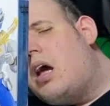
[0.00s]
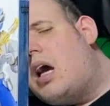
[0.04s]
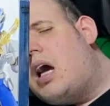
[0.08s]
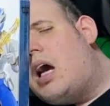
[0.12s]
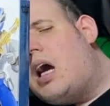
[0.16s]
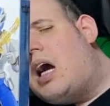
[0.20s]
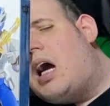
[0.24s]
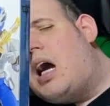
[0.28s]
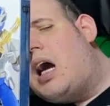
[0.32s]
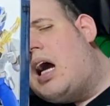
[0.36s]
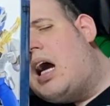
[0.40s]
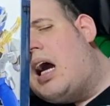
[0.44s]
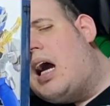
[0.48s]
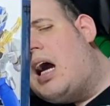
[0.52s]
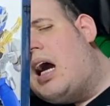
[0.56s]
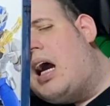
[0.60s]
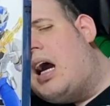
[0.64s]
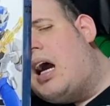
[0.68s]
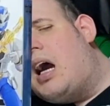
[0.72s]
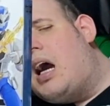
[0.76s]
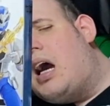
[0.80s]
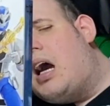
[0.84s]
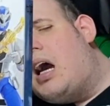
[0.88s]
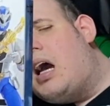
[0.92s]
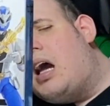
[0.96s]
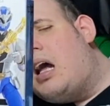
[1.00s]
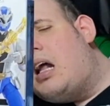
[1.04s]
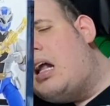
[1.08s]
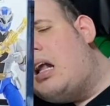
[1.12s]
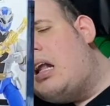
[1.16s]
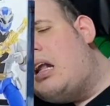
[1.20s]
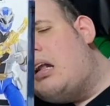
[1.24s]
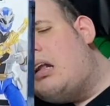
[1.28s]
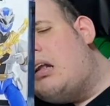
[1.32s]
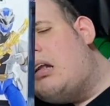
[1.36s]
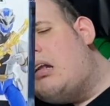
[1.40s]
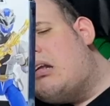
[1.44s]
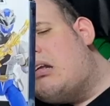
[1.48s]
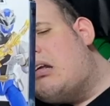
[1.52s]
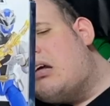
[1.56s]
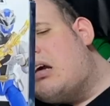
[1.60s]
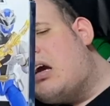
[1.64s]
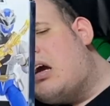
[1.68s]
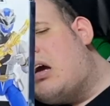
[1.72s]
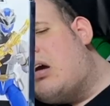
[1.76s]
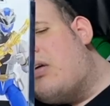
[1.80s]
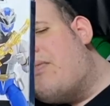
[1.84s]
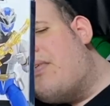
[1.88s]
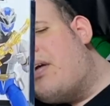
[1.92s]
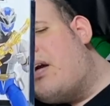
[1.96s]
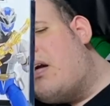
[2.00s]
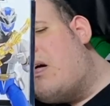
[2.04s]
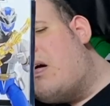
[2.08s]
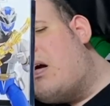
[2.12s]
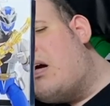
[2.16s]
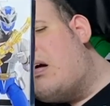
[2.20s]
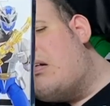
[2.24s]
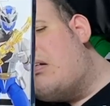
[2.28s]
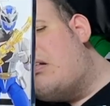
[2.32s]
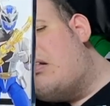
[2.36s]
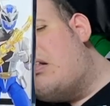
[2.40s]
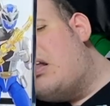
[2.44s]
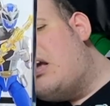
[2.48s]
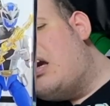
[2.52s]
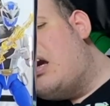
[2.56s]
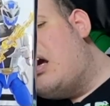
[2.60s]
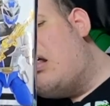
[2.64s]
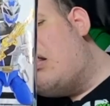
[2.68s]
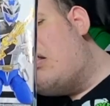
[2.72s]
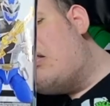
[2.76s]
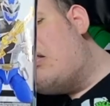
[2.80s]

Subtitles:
And coming around to the other